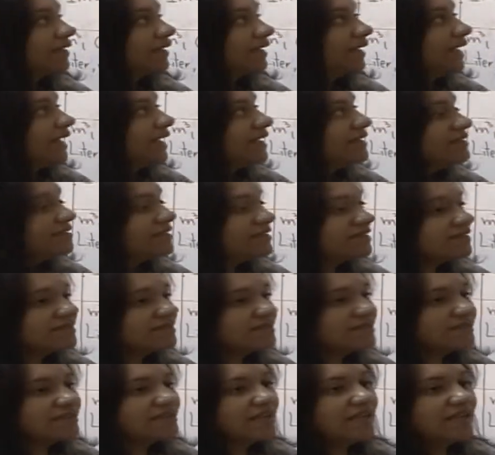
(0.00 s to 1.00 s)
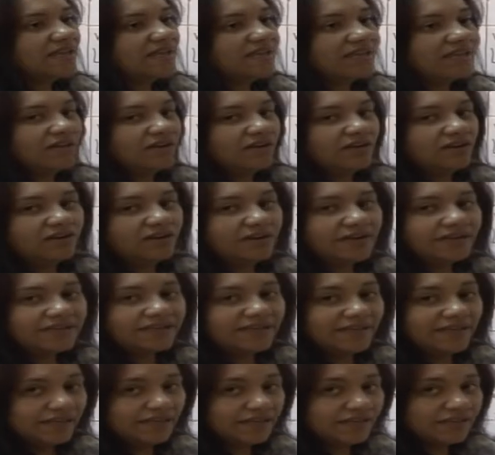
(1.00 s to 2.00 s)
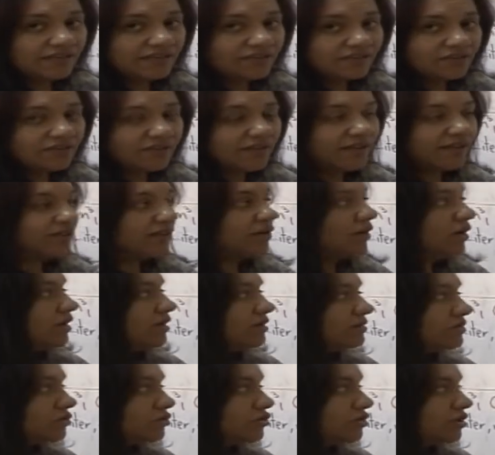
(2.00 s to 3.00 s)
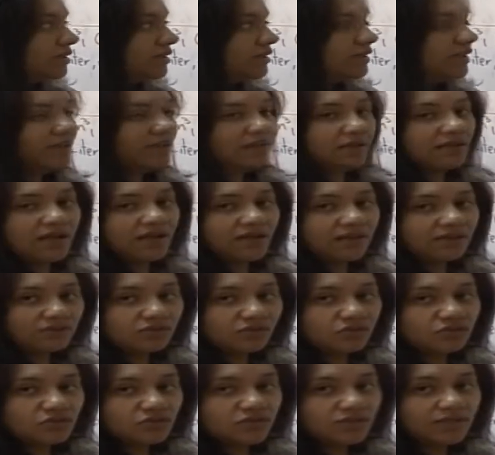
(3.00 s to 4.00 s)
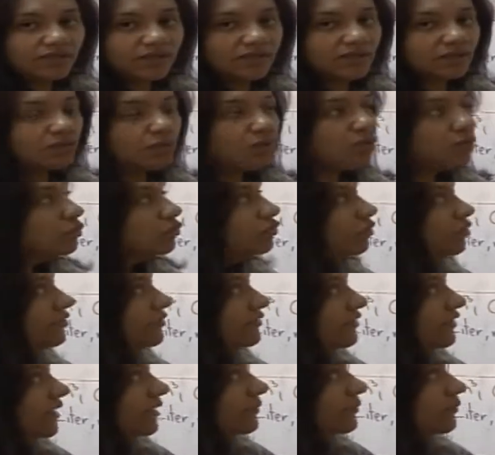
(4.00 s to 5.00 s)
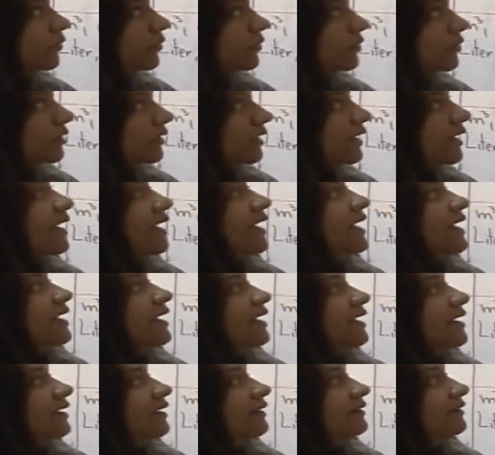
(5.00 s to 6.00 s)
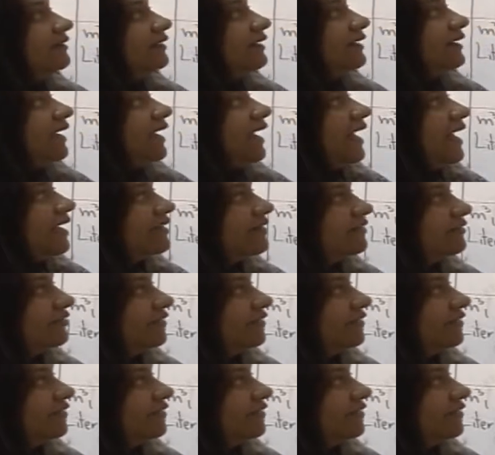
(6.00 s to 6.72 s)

Gases like air, like oxygen, like hydrogen, like water vapor, they have